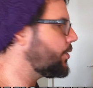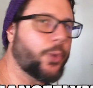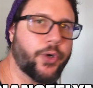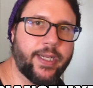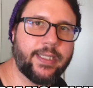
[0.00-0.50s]

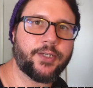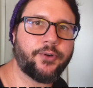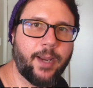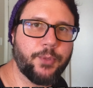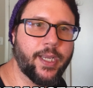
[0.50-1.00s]
or
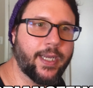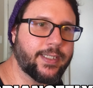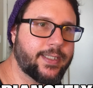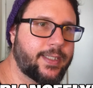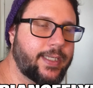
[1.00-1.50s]
Instagram, you got to
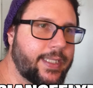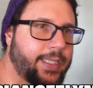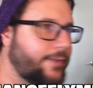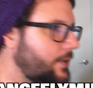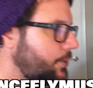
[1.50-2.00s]
see
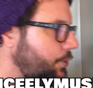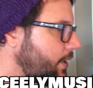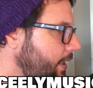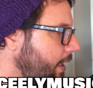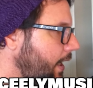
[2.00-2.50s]
the
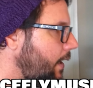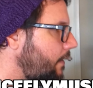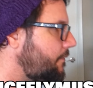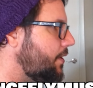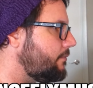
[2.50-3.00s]
evolution
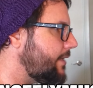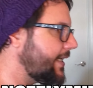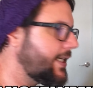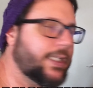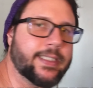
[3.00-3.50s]
of the
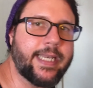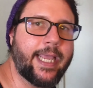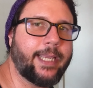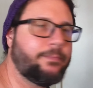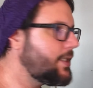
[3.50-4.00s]
ridiculous
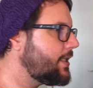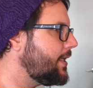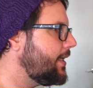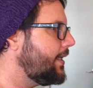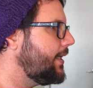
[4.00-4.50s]
names
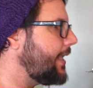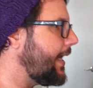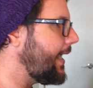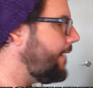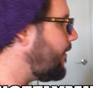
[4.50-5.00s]
that I
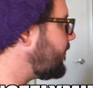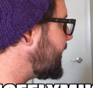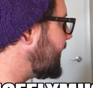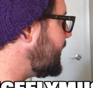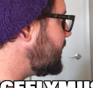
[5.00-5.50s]
gave everything.